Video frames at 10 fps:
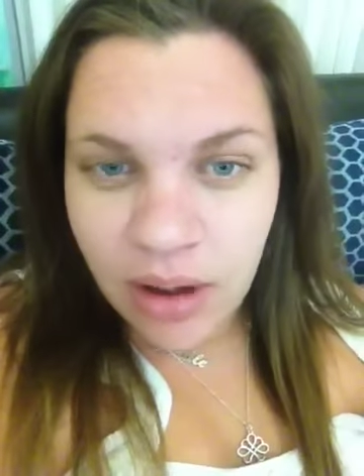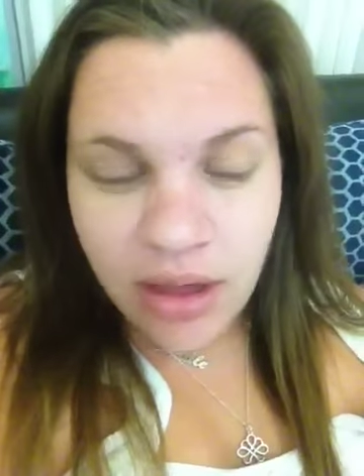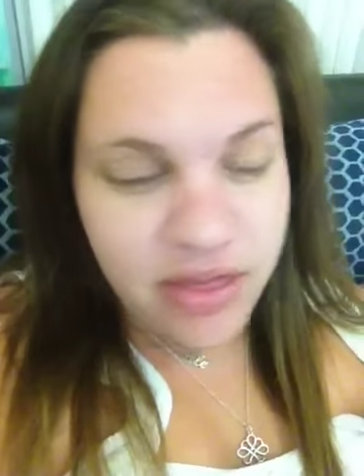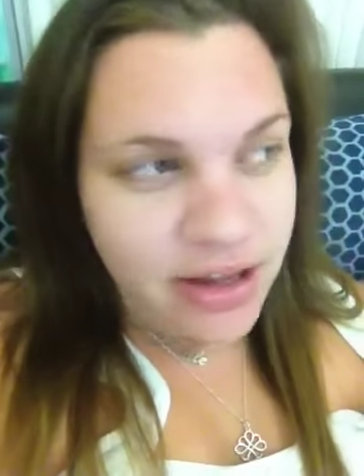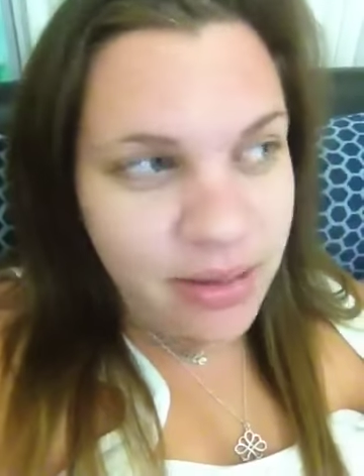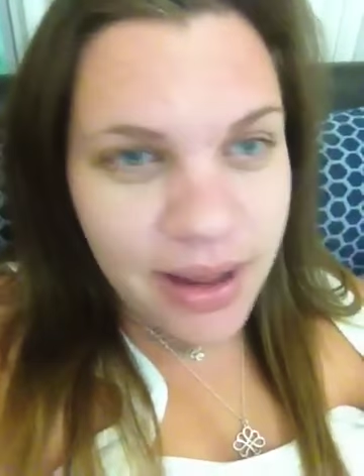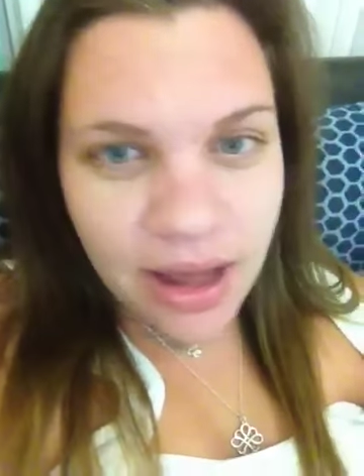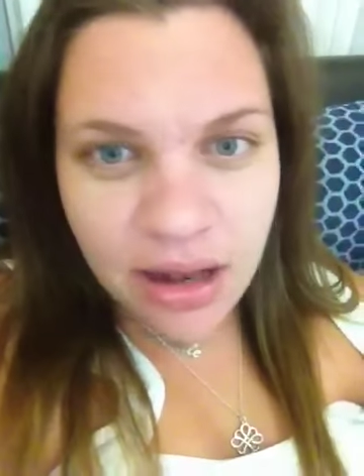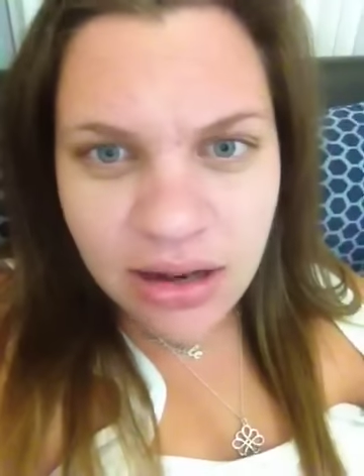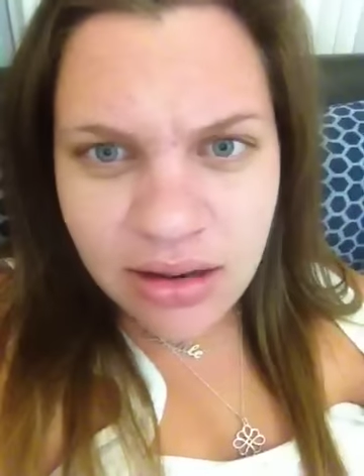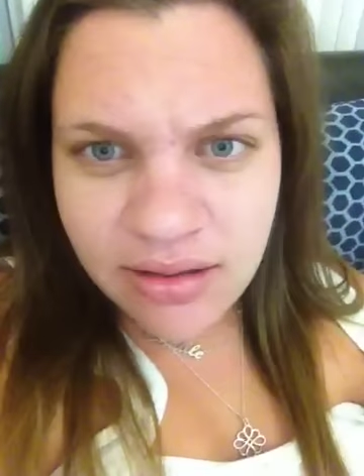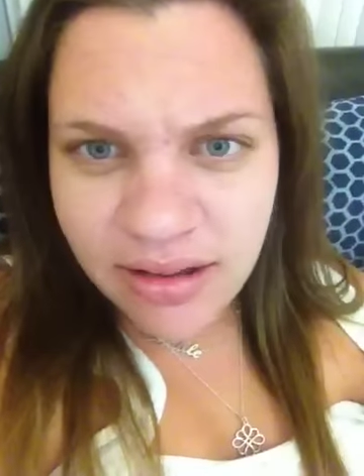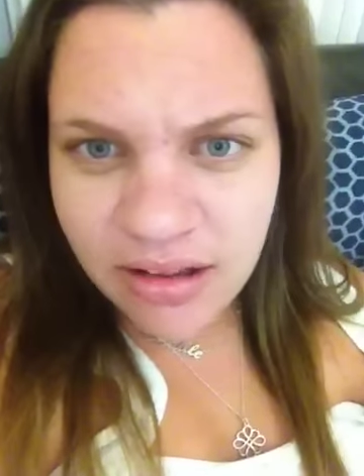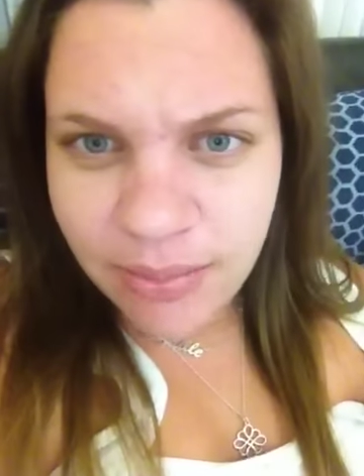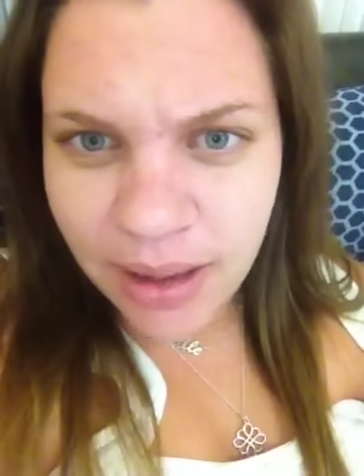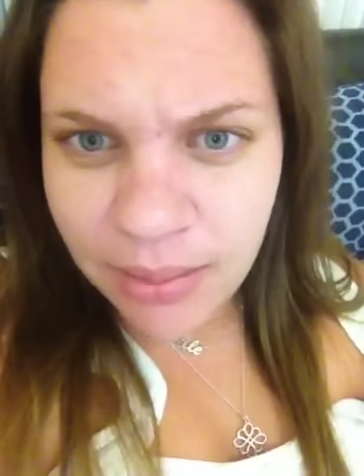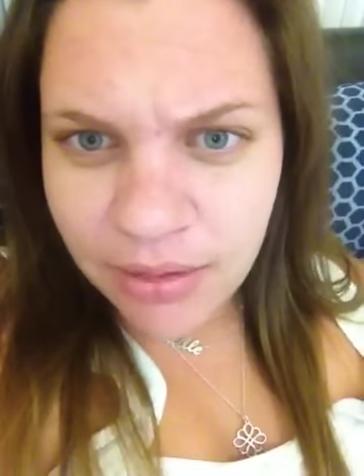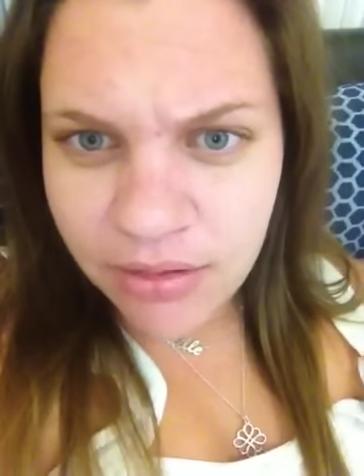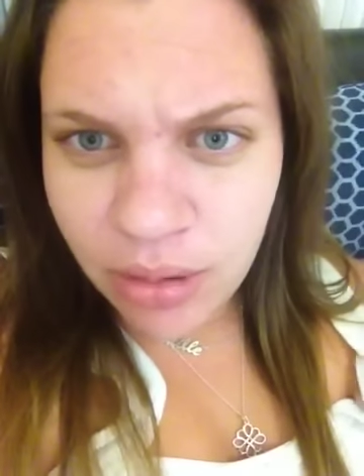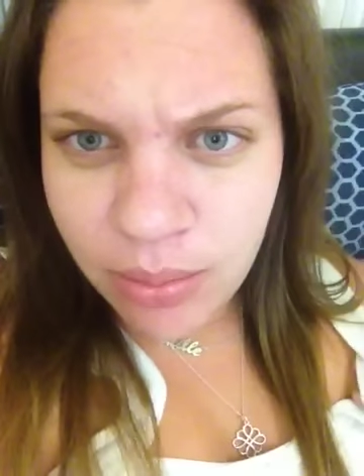I think about 6
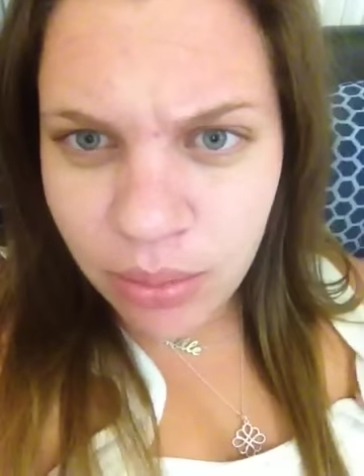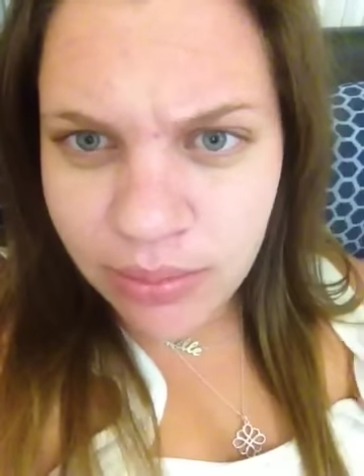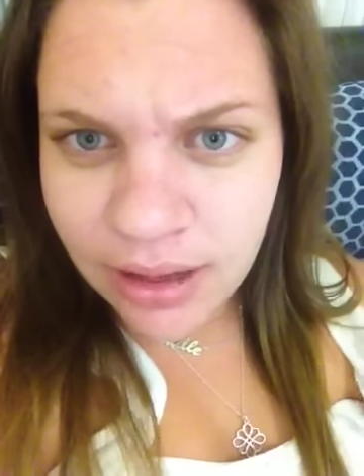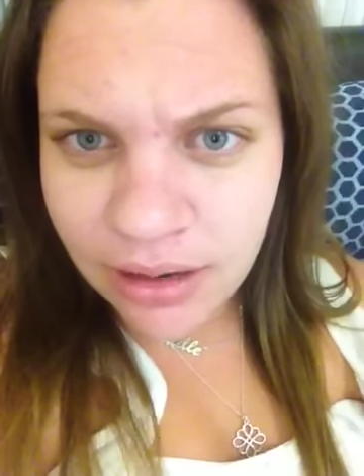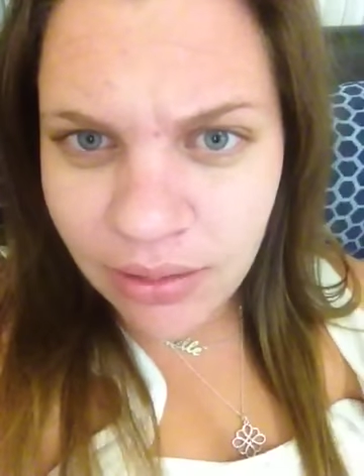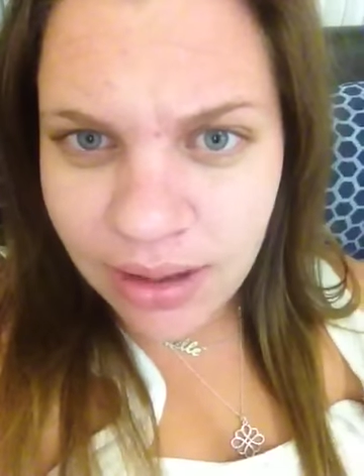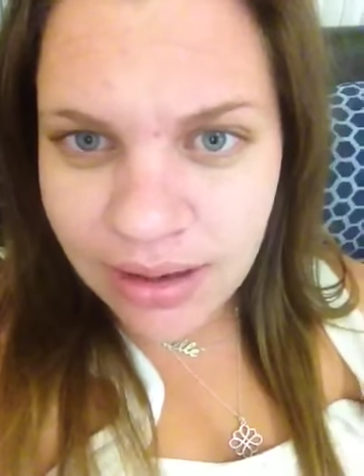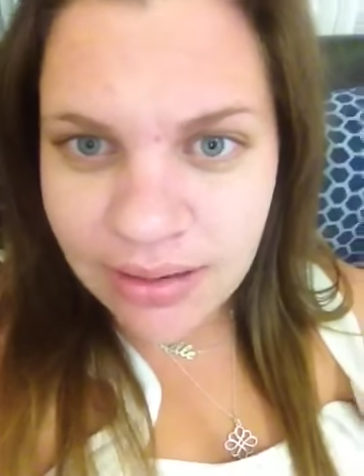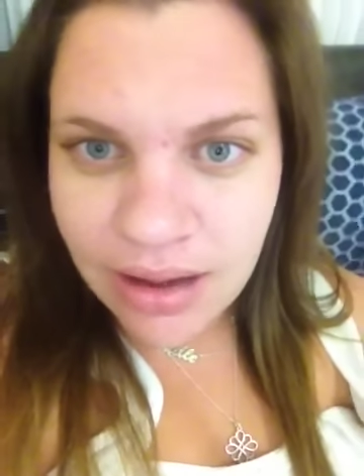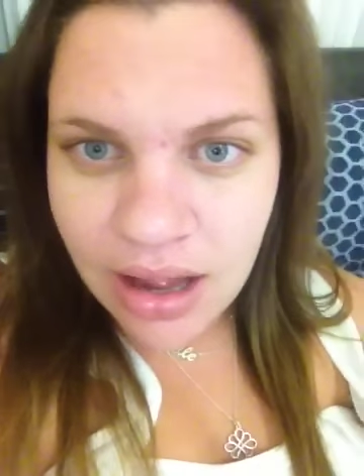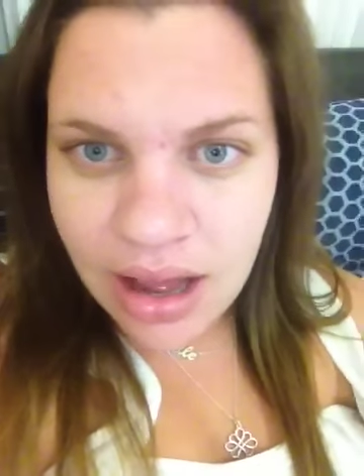babies got born that night.